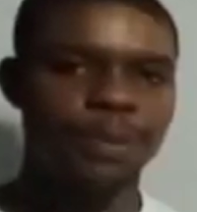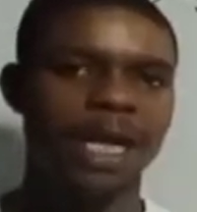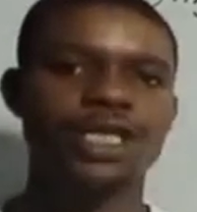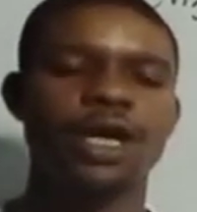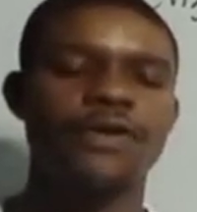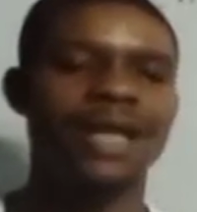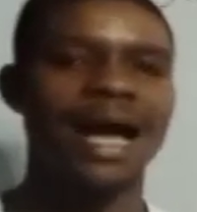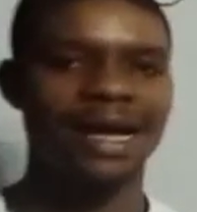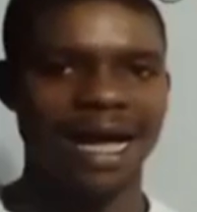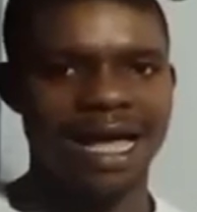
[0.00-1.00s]
The nomenclature of the
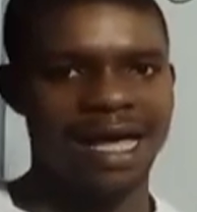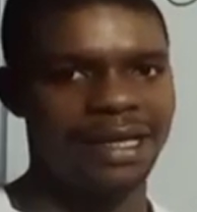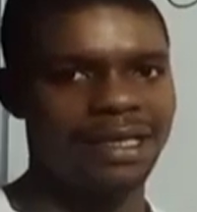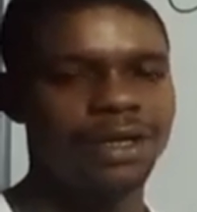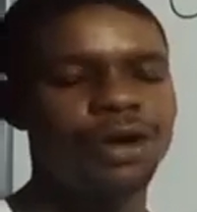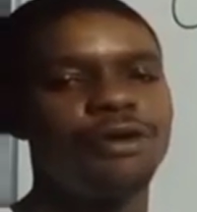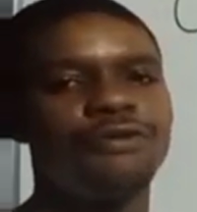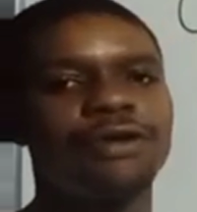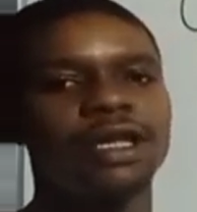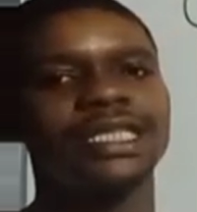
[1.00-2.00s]
alkyne
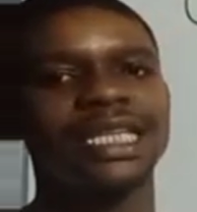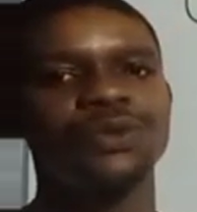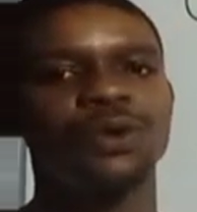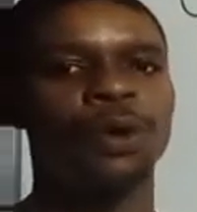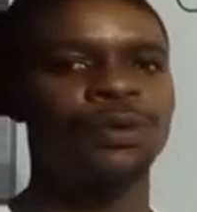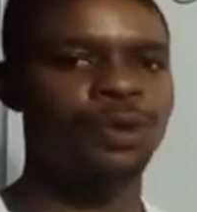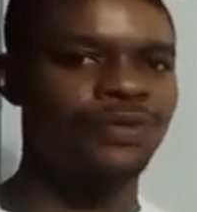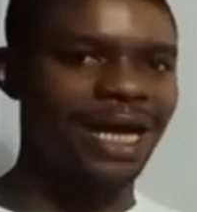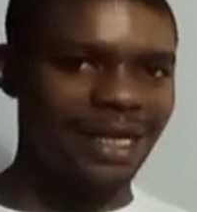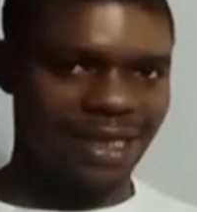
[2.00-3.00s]
follow the same thing
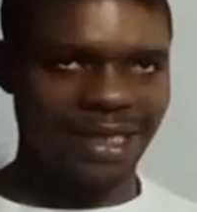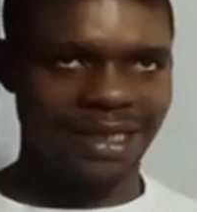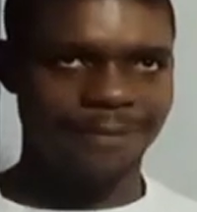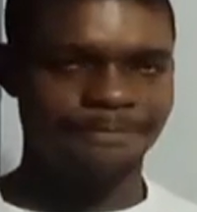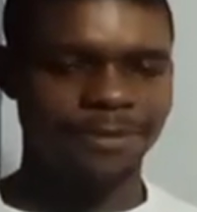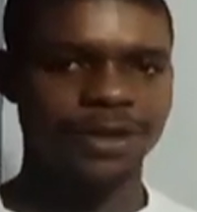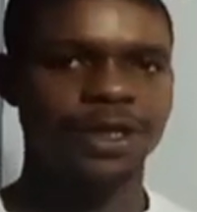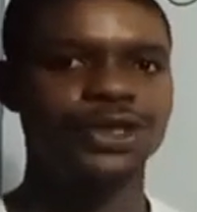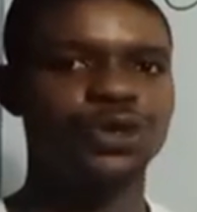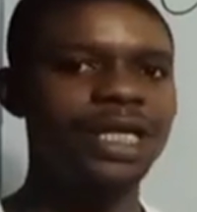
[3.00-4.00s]
of the alkene.
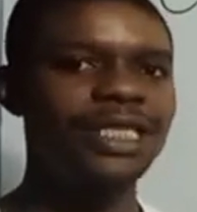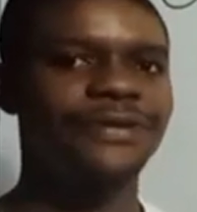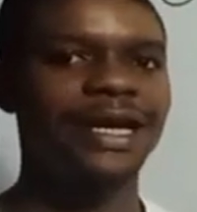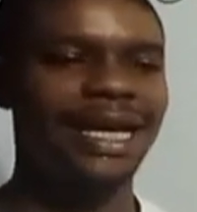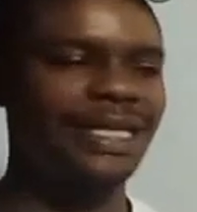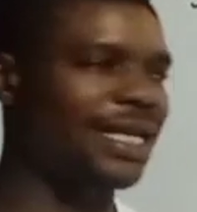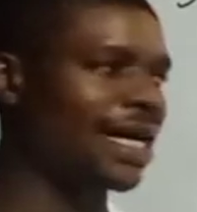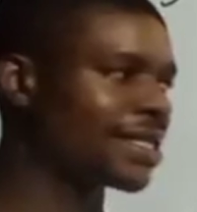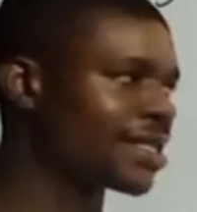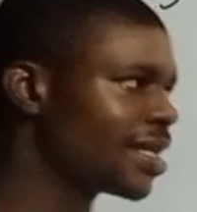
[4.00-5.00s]
The only difference here is
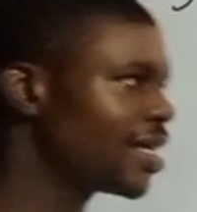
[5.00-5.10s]
that